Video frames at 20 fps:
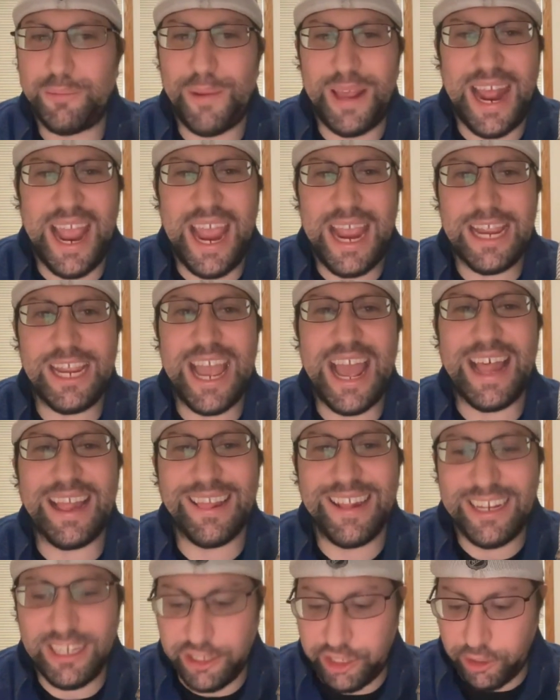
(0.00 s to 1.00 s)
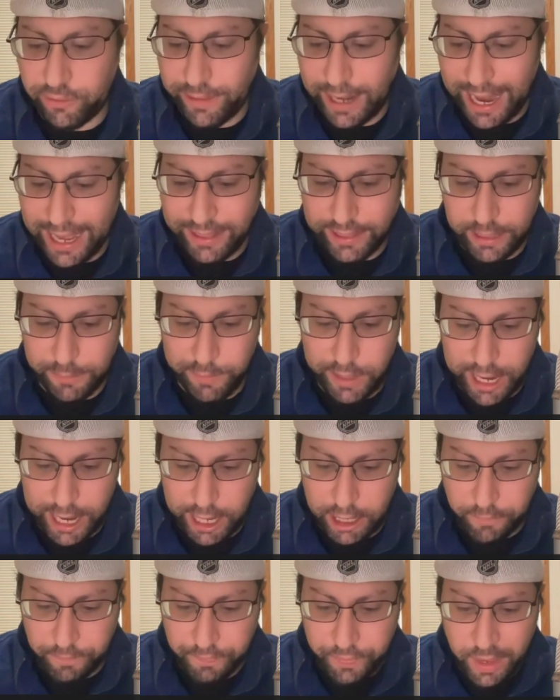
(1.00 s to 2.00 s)
but hey, at least you got them
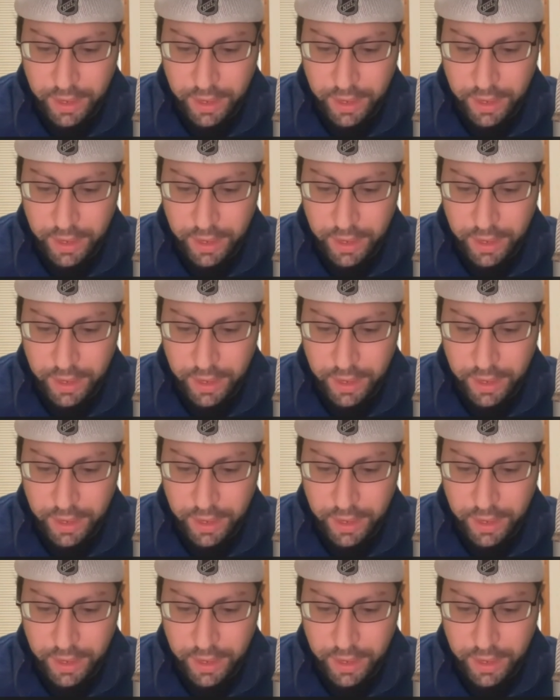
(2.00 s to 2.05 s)
there.